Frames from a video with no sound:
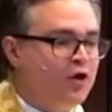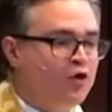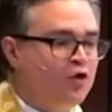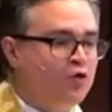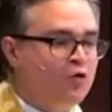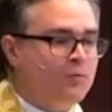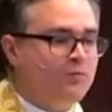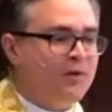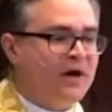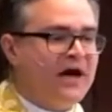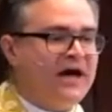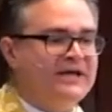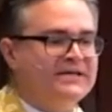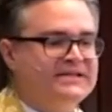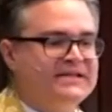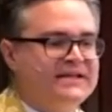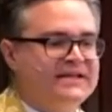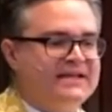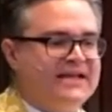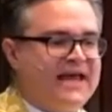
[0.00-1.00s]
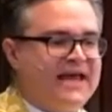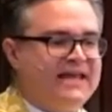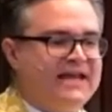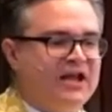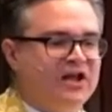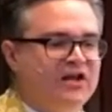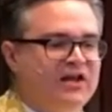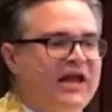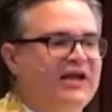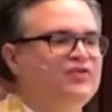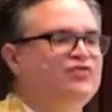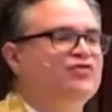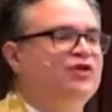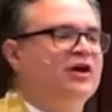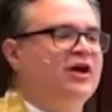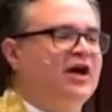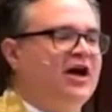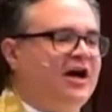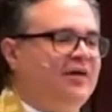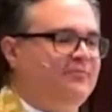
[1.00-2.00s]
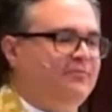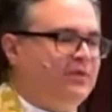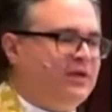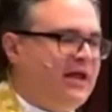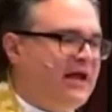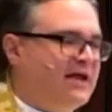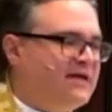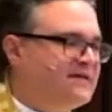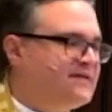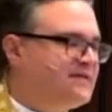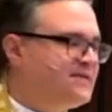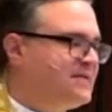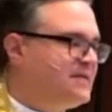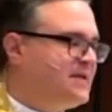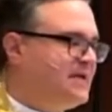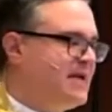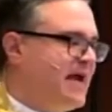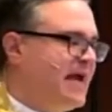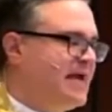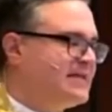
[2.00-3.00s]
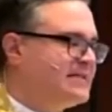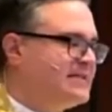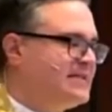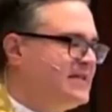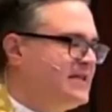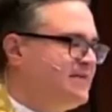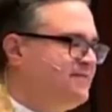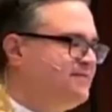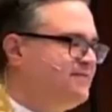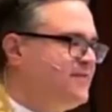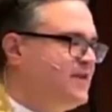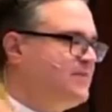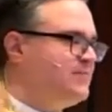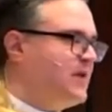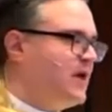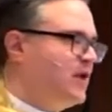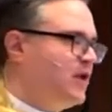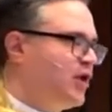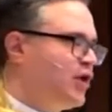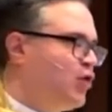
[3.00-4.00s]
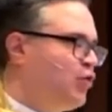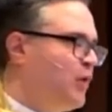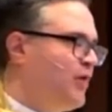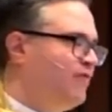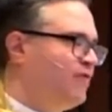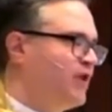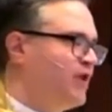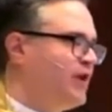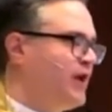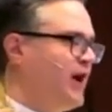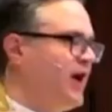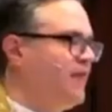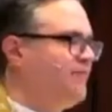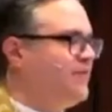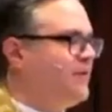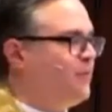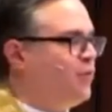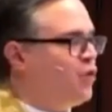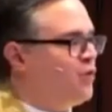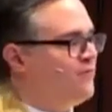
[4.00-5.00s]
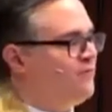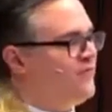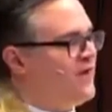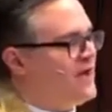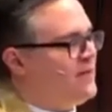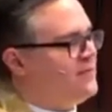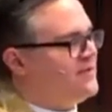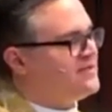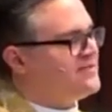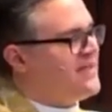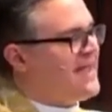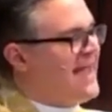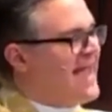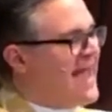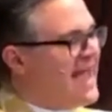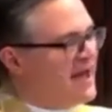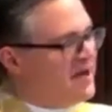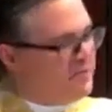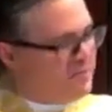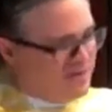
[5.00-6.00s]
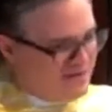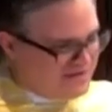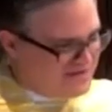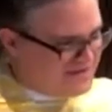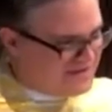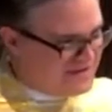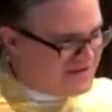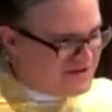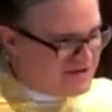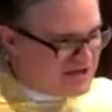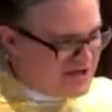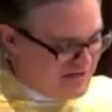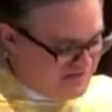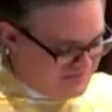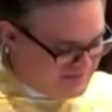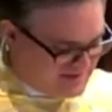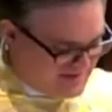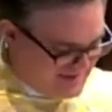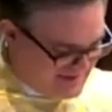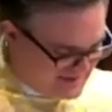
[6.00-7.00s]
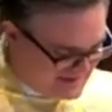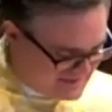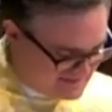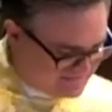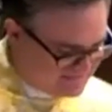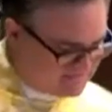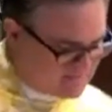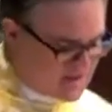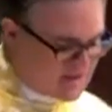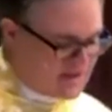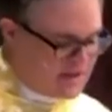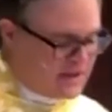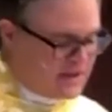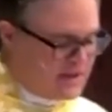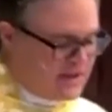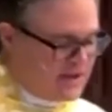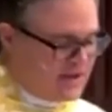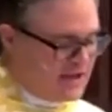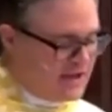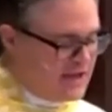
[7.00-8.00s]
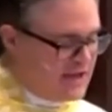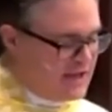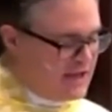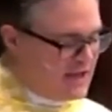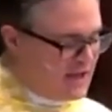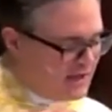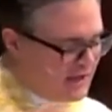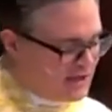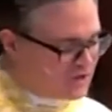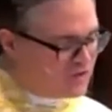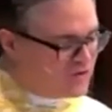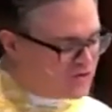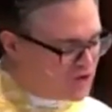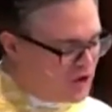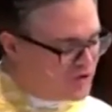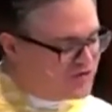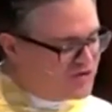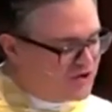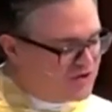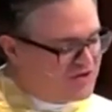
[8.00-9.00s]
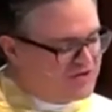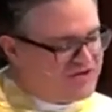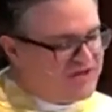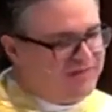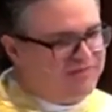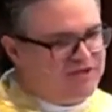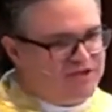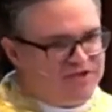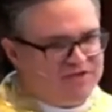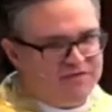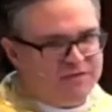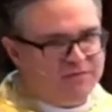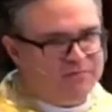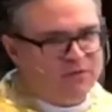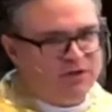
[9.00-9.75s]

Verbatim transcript: who posited an Electra complex as the female equivalent of the more famous Oedipus complex. Electra is also the subject of a